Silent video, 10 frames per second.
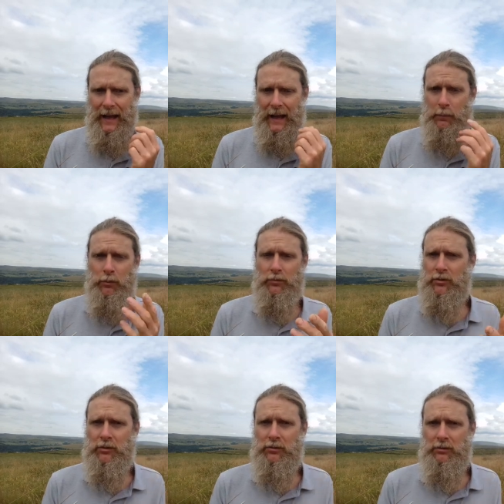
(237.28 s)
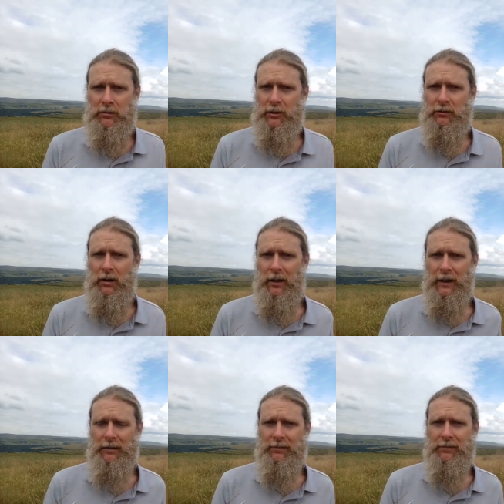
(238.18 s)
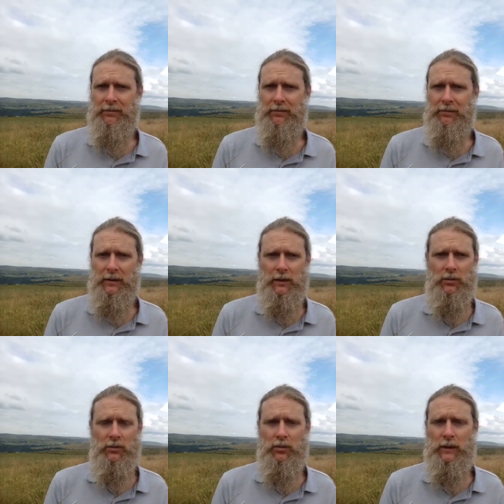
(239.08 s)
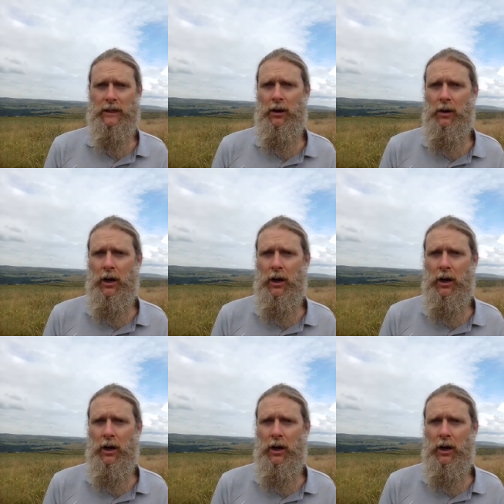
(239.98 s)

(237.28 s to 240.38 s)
able to, to cry because we go